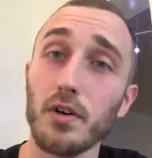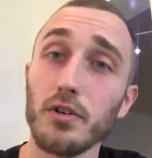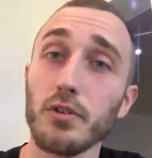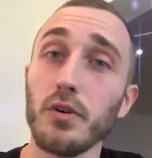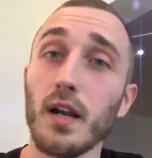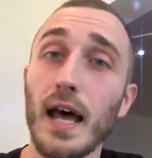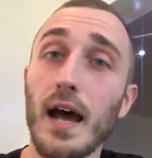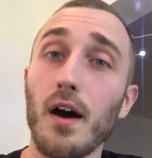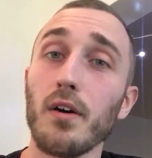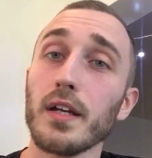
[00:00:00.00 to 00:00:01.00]
who you
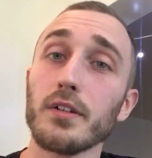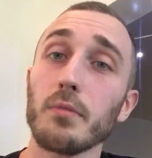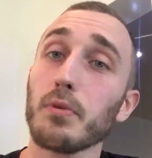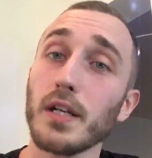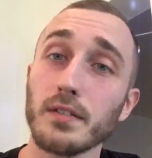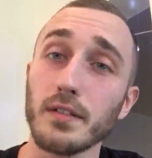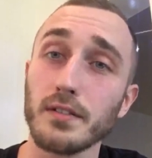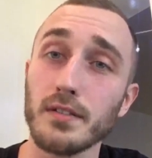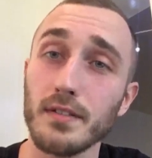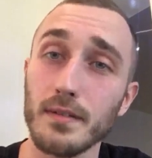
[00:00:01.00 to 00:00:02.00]
allow in your
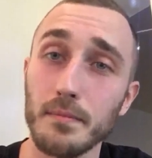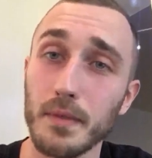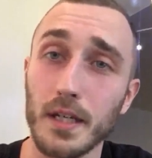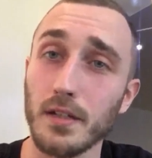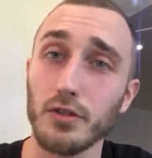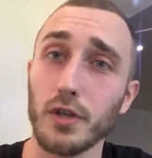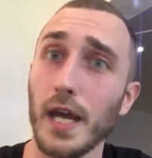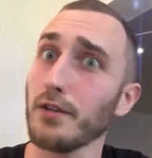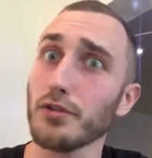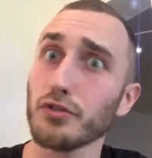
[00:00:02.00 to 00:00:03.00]
presence, because you
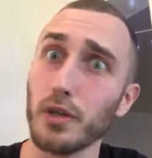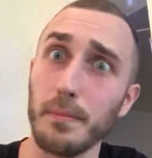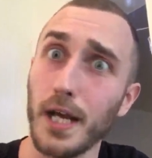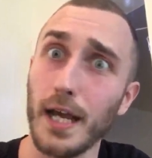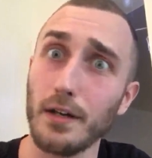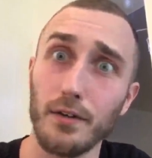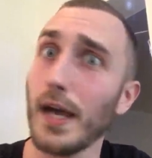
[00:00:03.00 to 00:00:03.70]
can't discriminate.